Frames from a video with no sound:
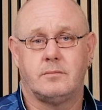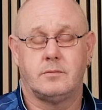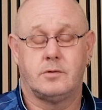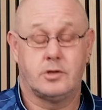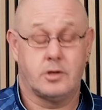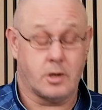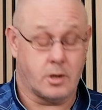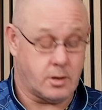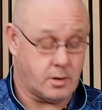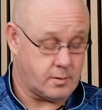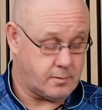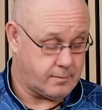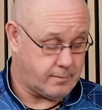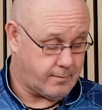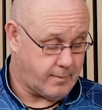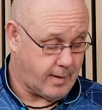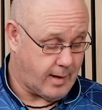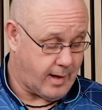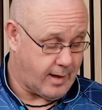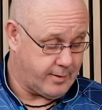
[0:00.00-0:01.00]
So
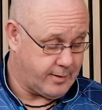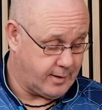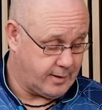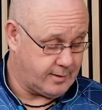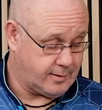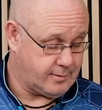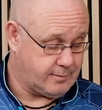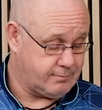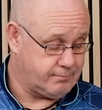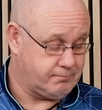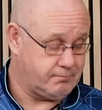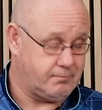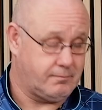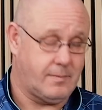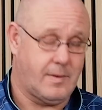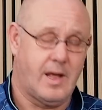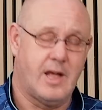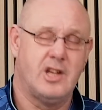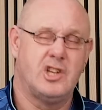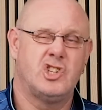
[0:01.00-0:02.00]
I think
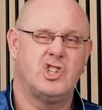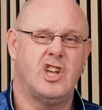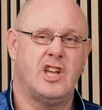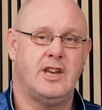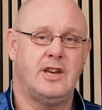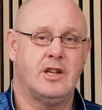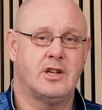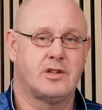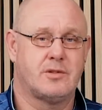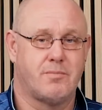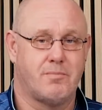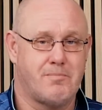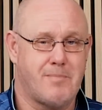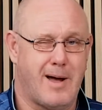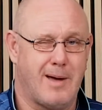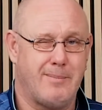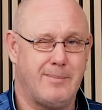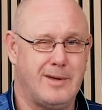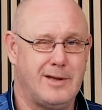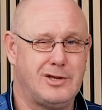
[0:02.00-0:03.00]
seniors
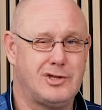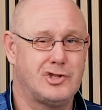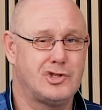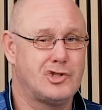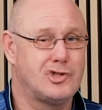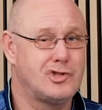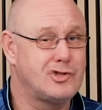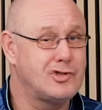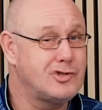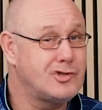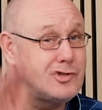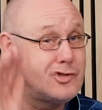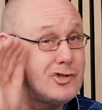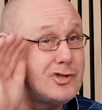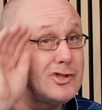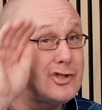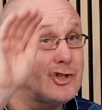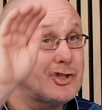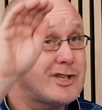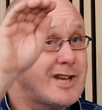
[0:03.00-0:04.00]
might be
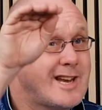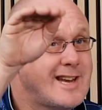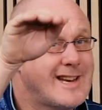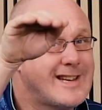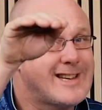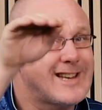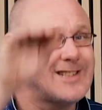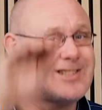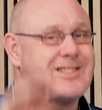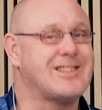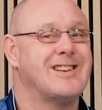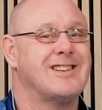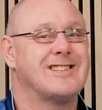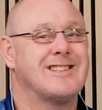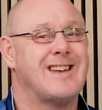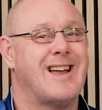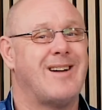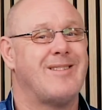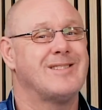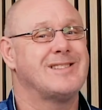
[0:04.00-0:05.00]
just in the distance
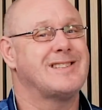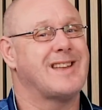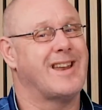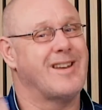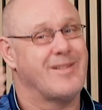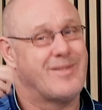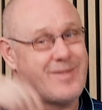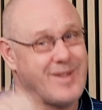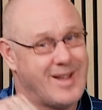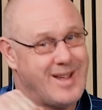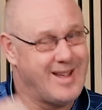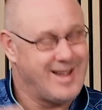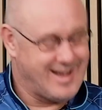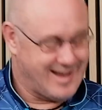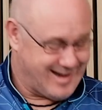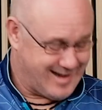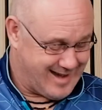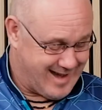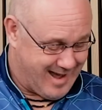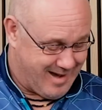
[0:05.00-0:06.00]
now instead of
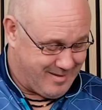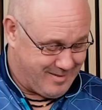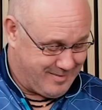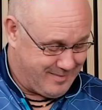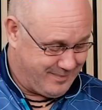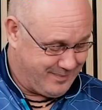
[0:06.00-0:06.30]
now.